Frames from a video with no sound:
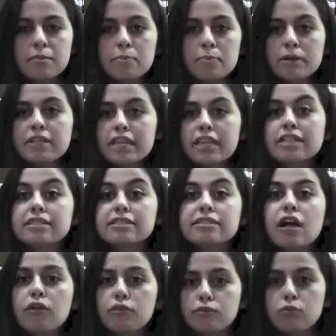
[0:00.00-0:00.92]
building
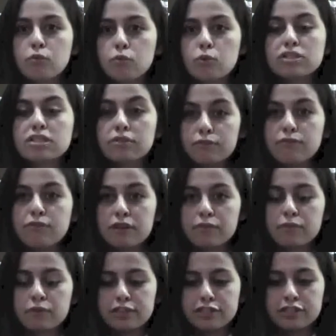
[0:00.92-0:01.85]
itself wasn't
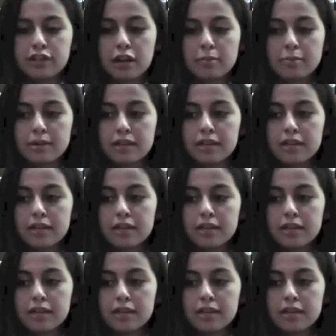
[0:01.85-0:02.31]
fit for its job.